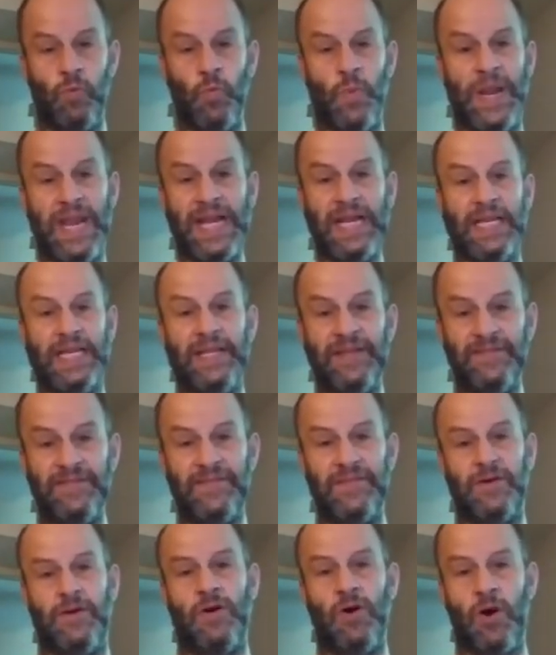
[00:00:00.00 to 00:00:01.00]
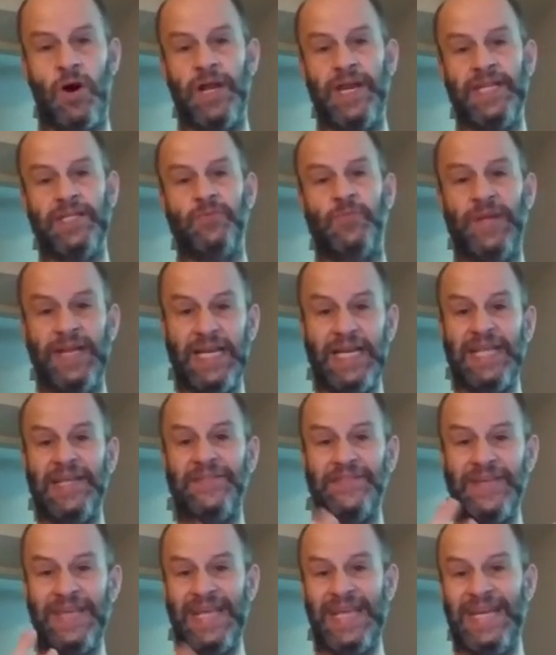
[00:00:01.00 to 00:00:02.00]
We live on it, we
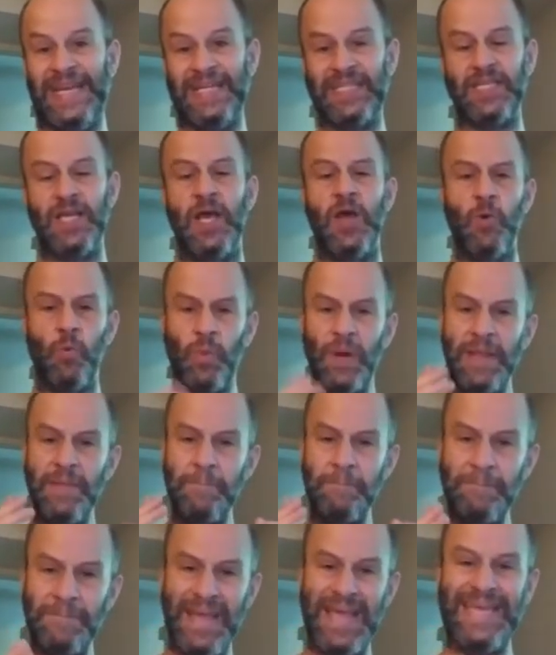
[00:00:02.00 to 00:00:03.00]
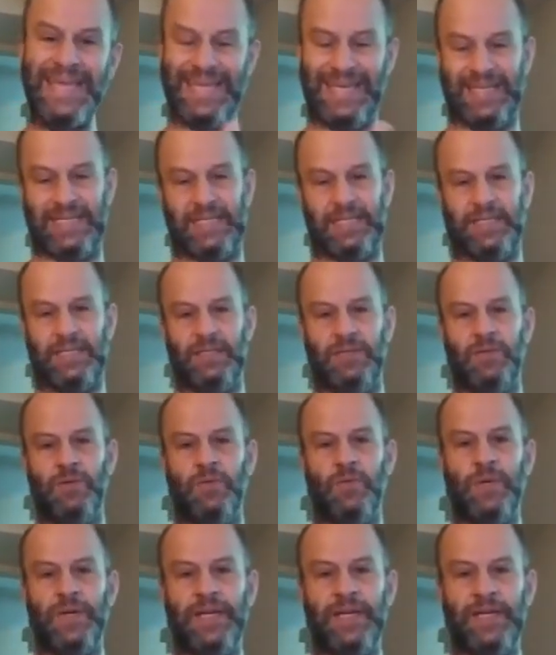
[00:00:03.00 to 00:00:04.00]
live in it, we make it
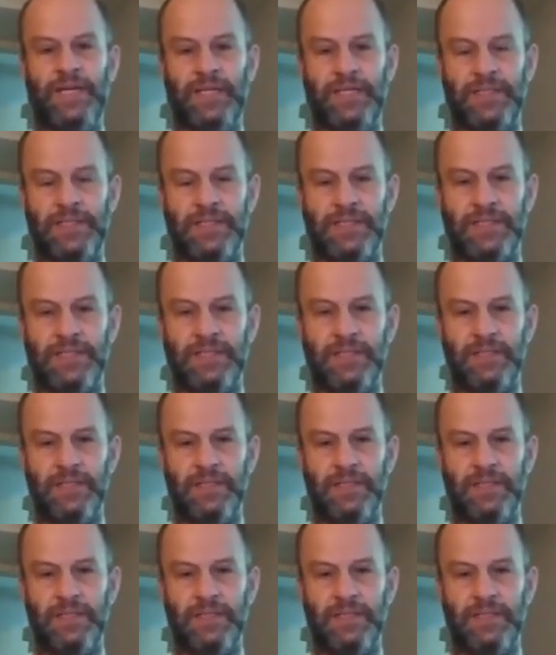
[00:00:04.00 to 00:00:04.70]
what it is.